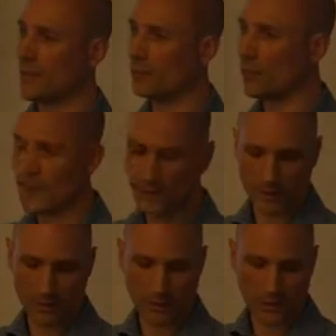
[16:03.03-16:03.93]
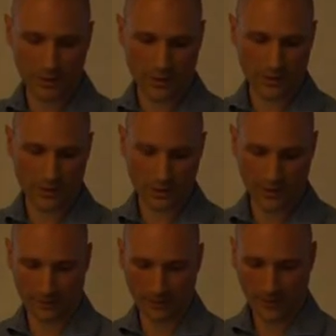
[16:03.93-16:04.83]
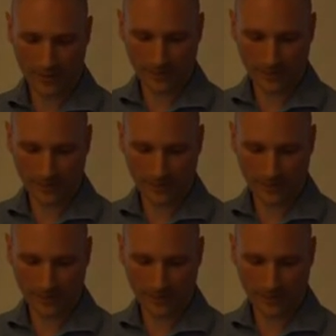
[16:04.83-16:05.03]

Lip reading: And we will see an example just after.